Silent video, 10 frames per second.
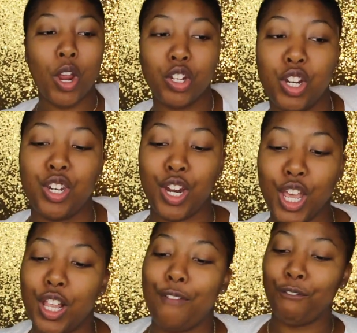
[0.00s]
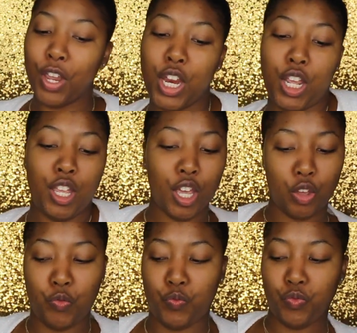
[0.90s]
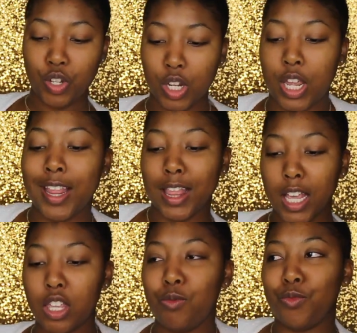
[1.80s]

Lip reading: watch the next video. There you